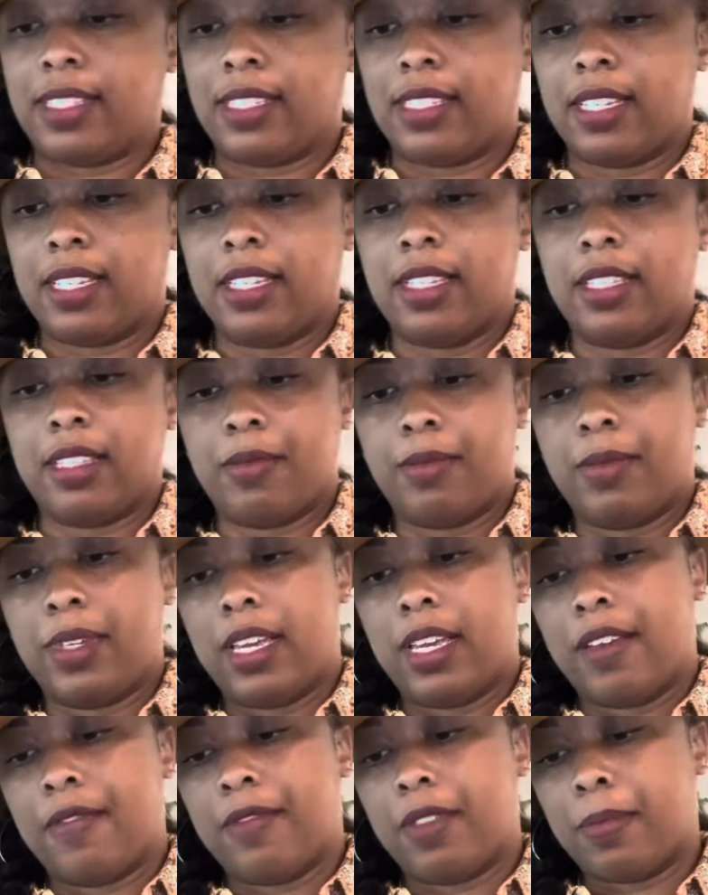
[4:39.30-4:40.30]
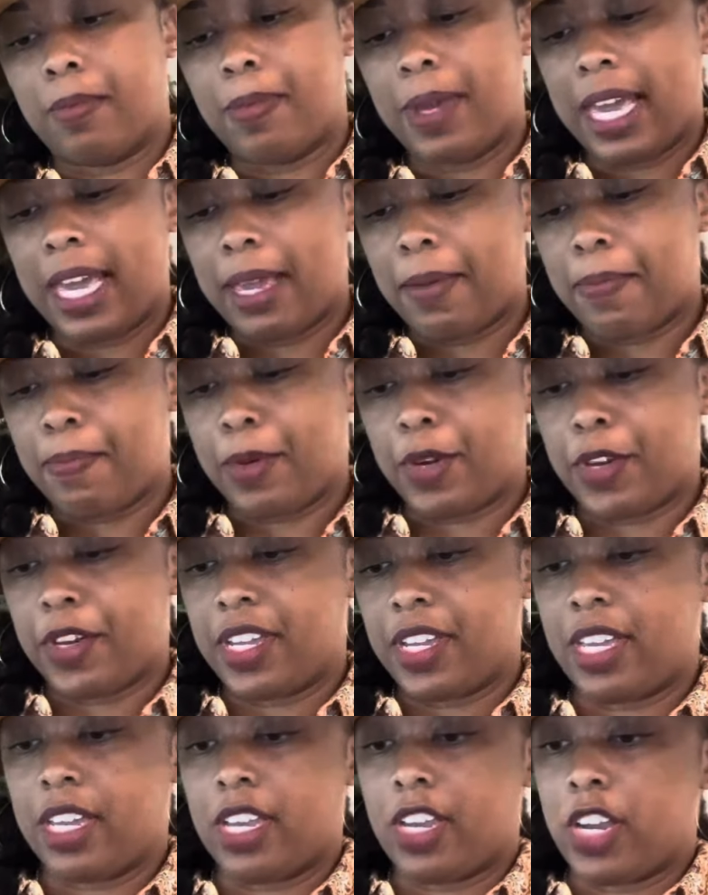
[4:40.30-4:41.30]
See, then we have the paper
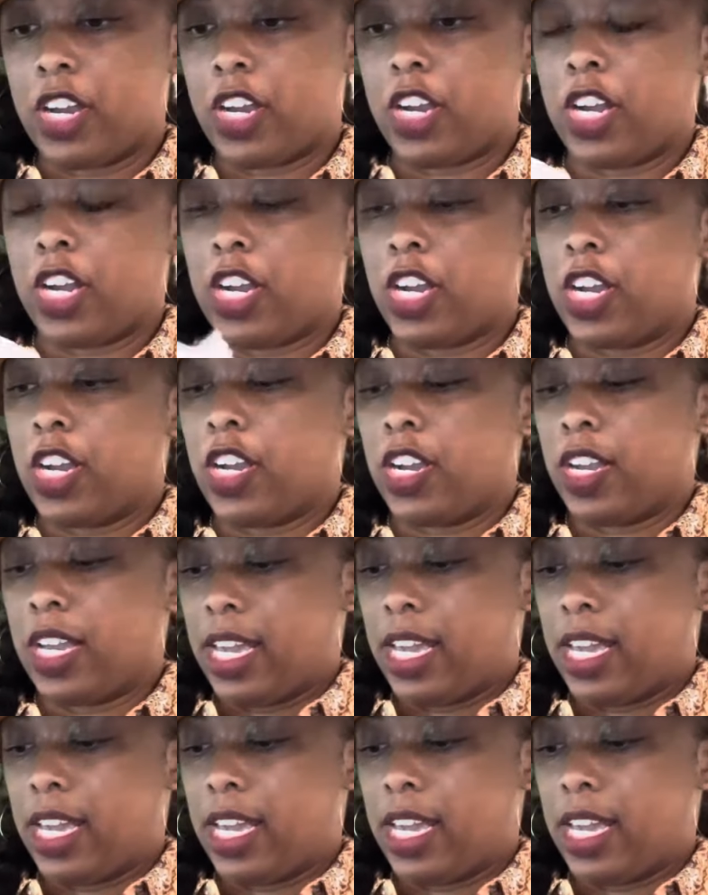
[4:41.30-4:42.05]
here,